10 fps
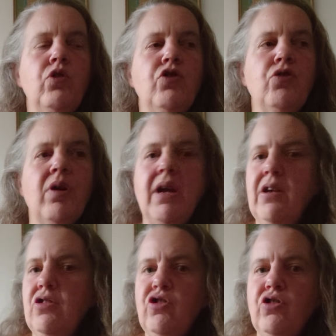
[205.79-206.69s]

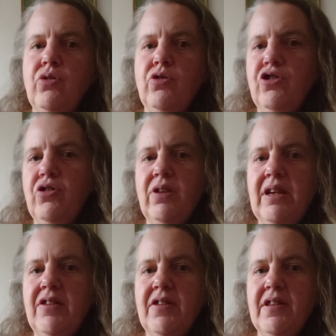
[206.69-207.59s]
trying to tune
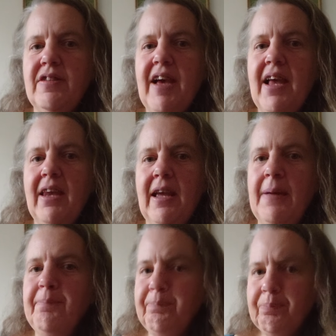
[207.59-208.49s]
into the telly,